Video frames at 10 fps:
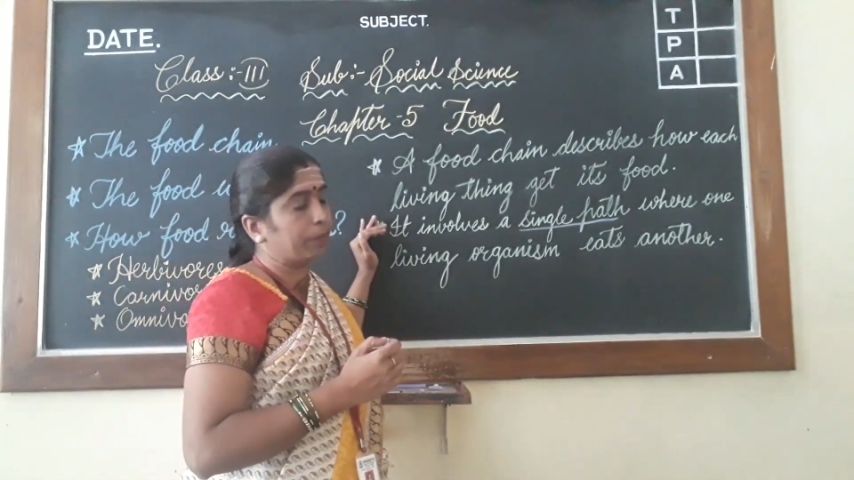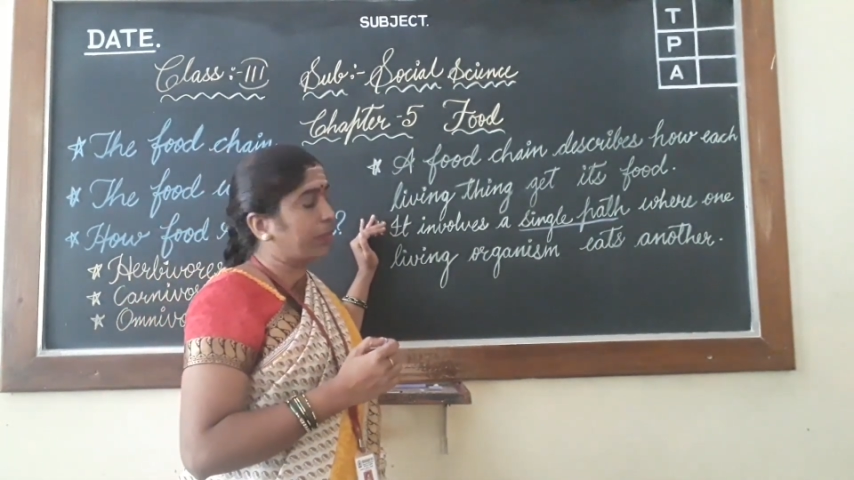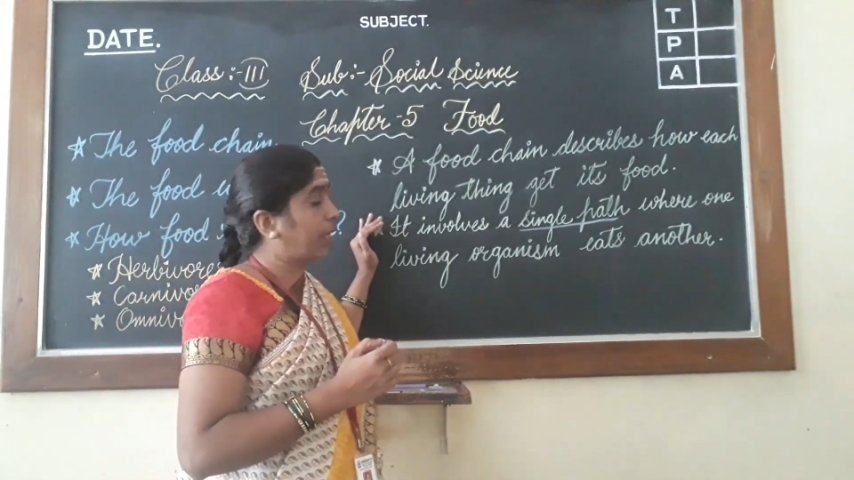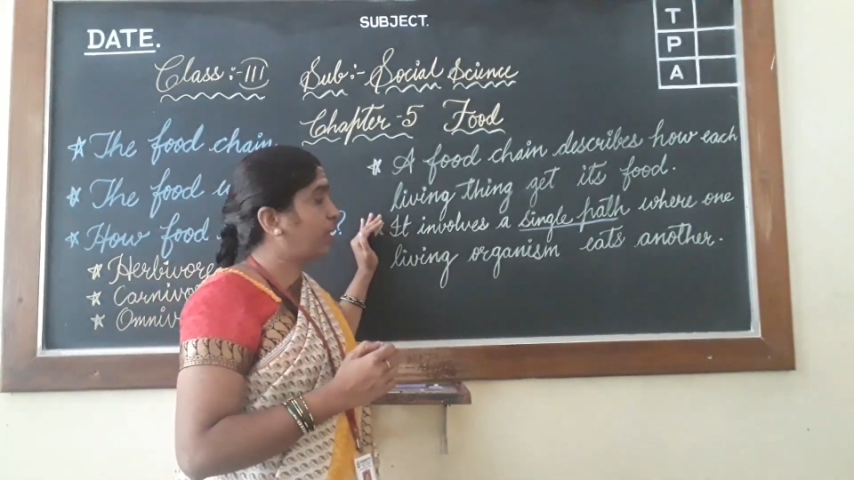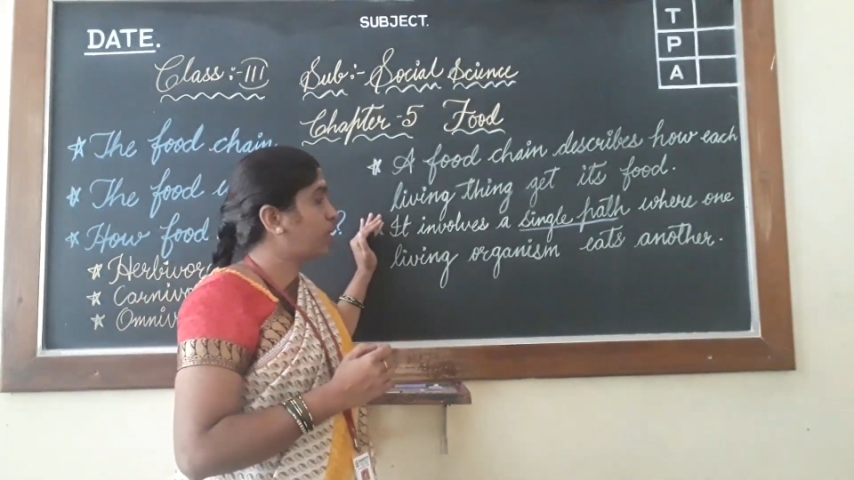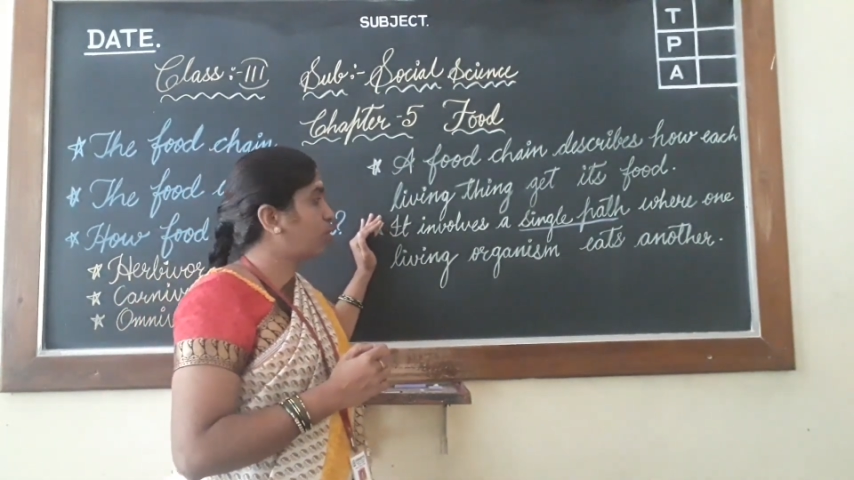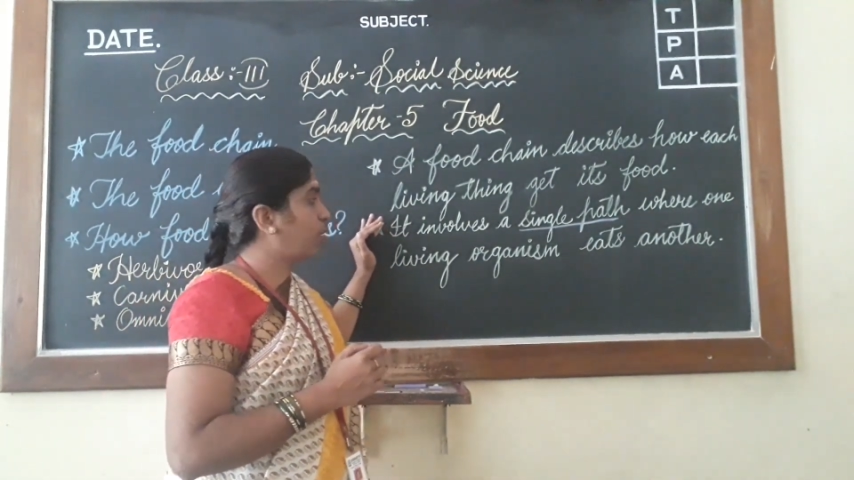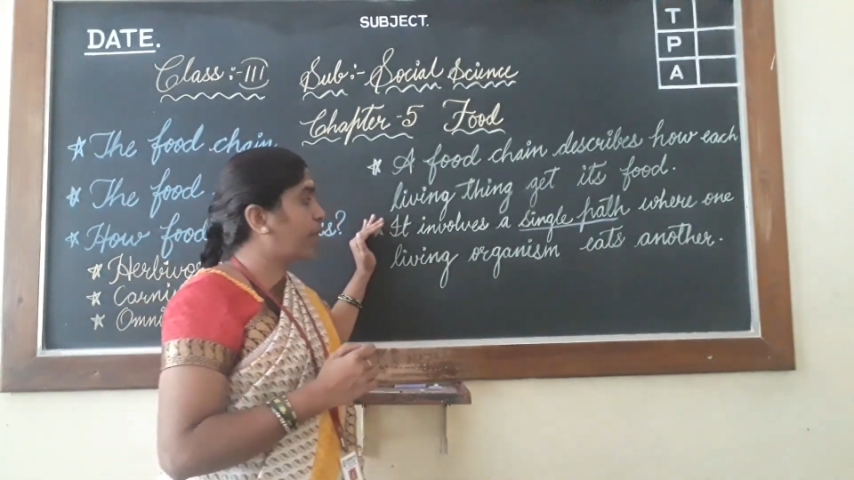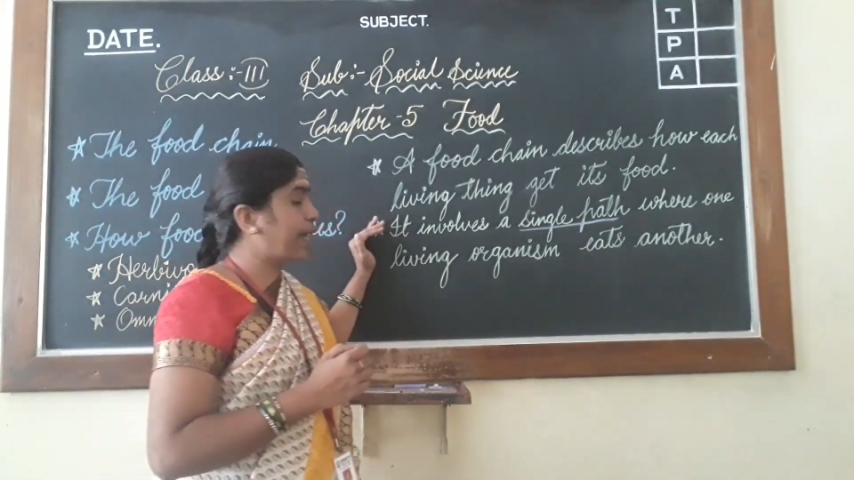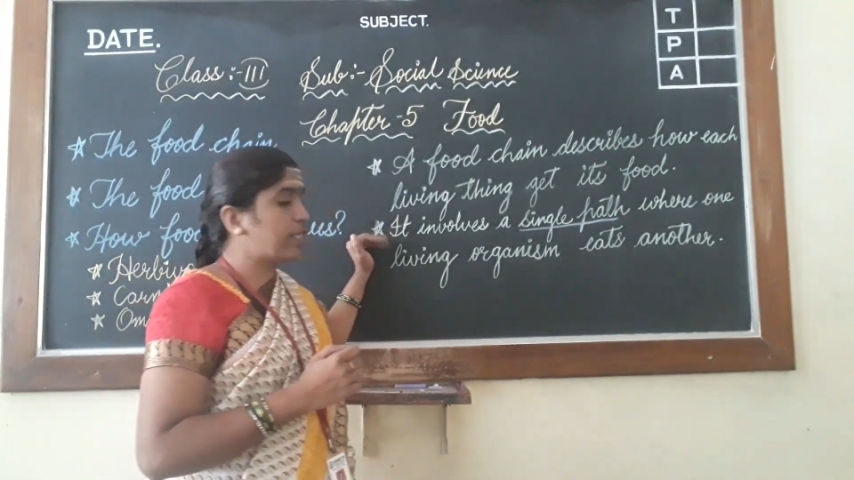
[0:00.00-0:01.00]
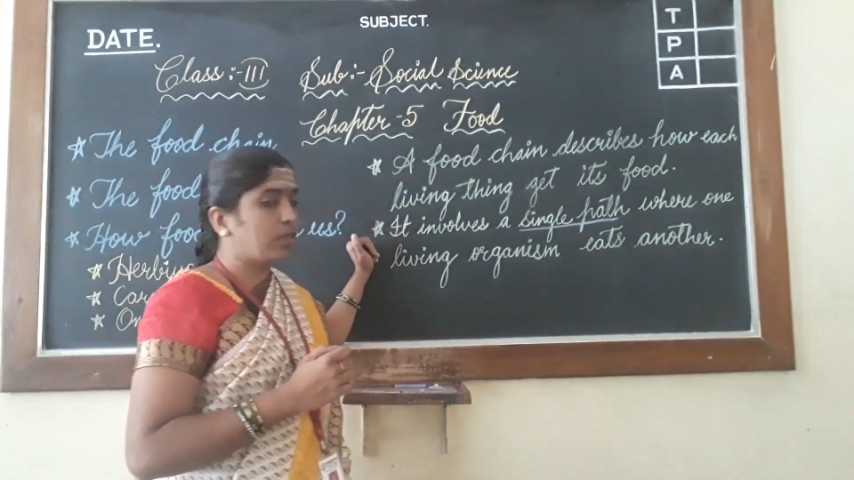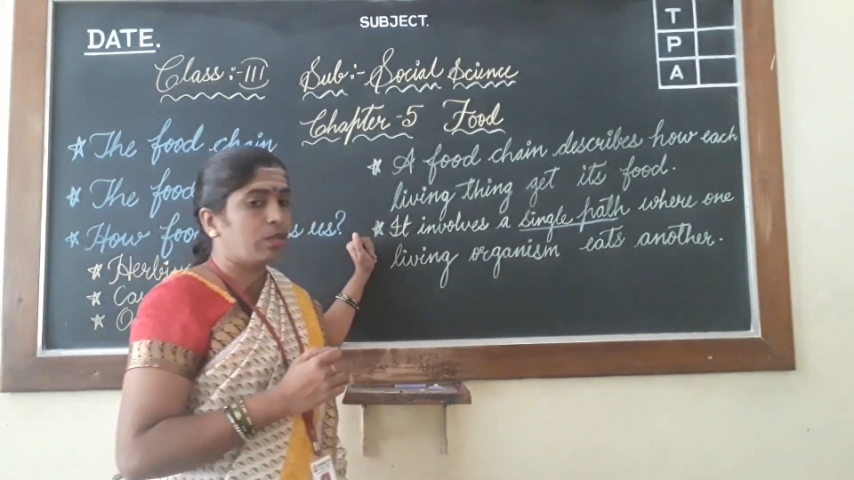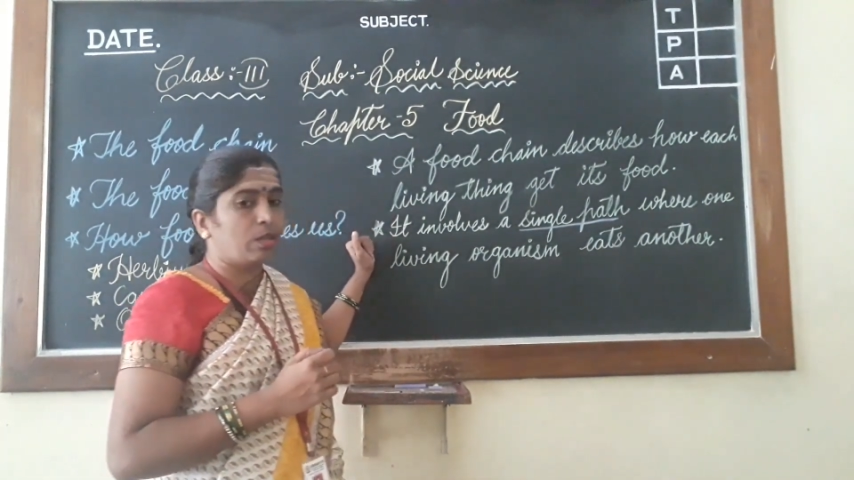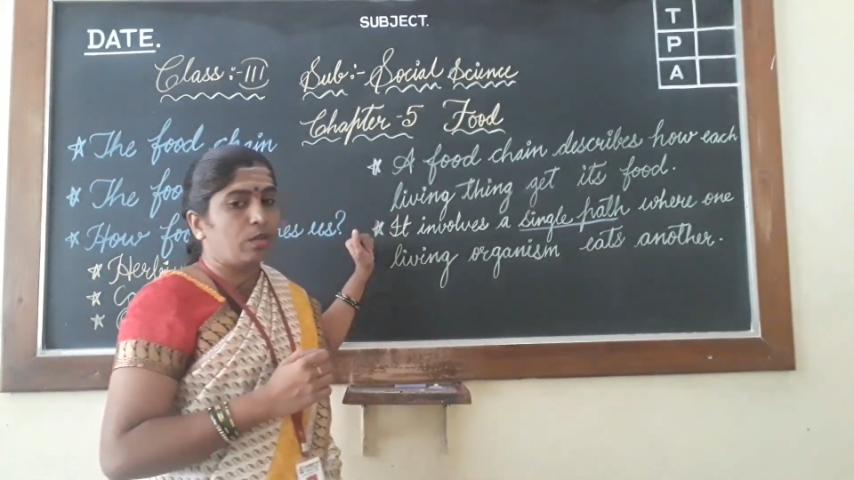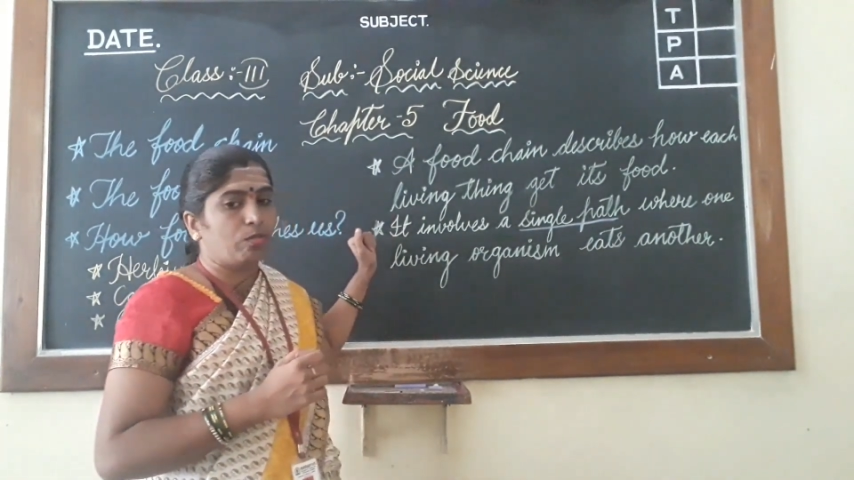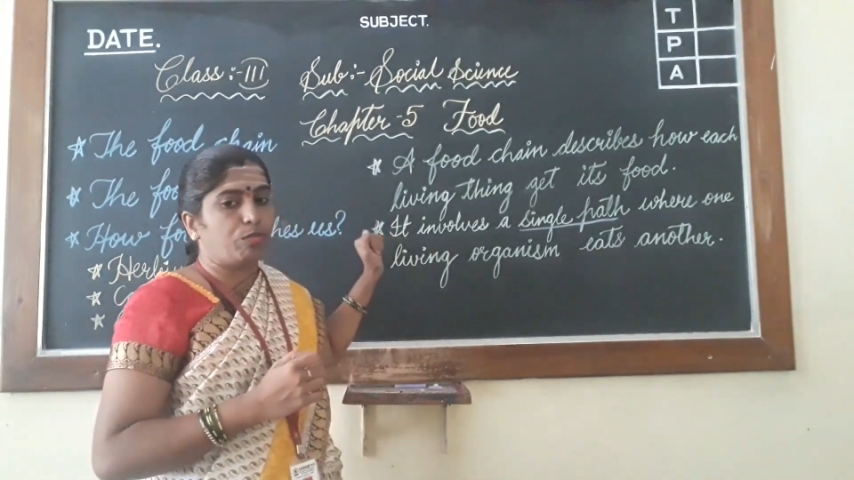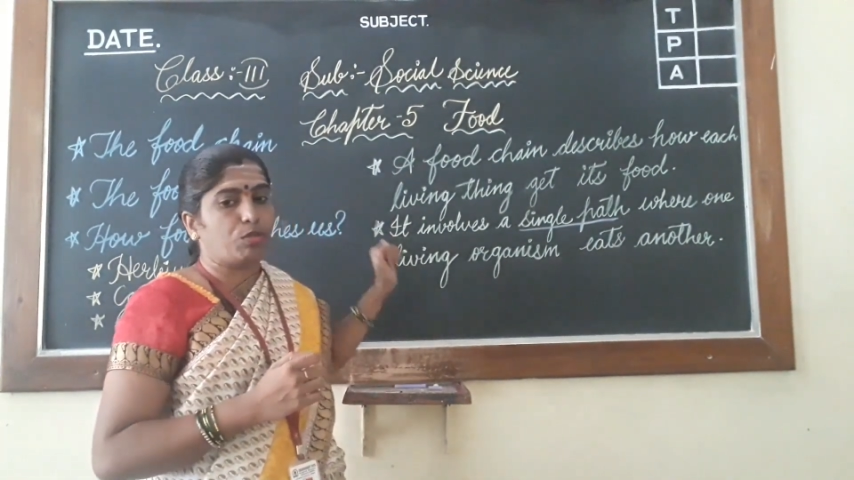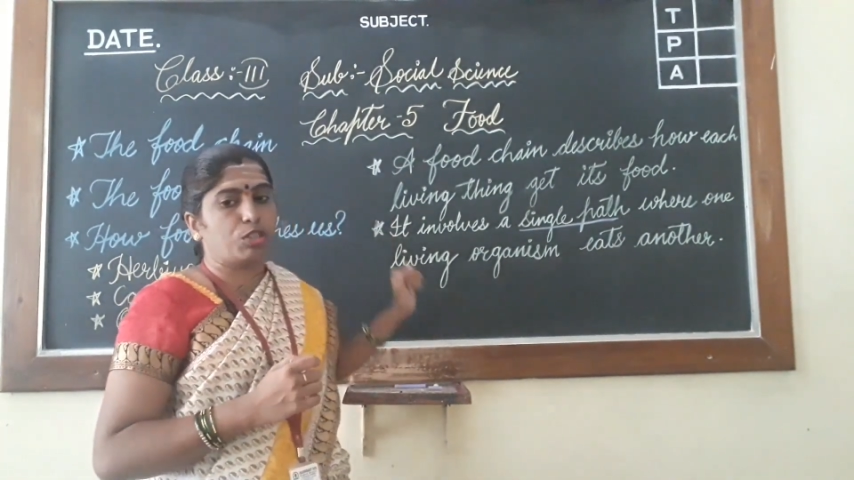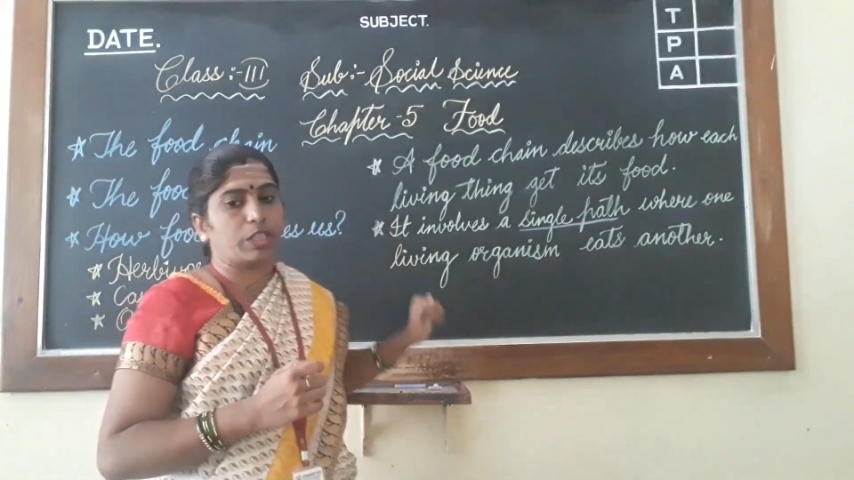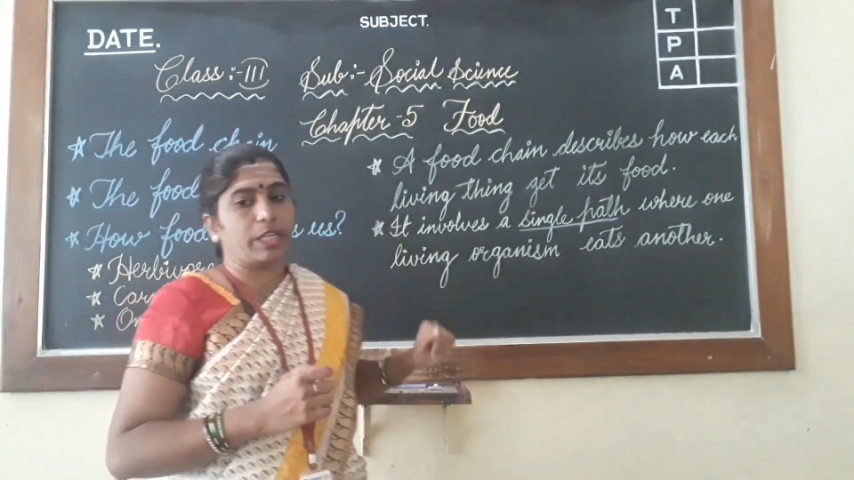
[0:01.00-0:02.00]
That is called as
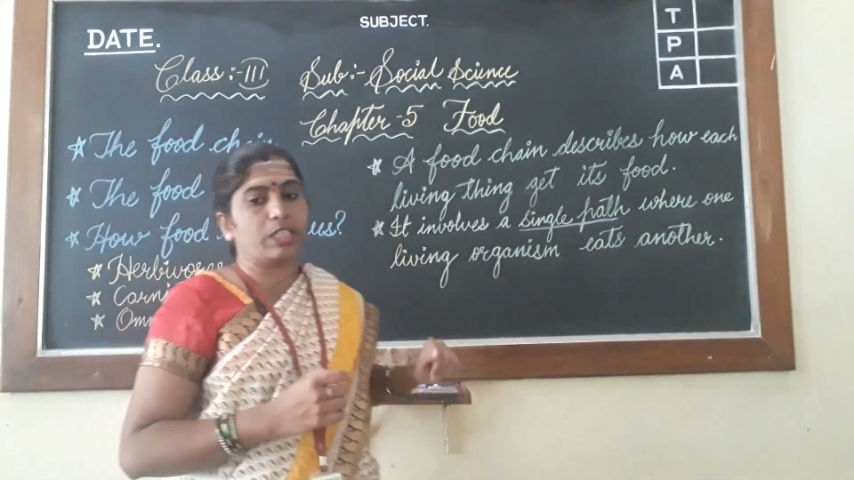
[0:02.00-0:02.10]
food chain,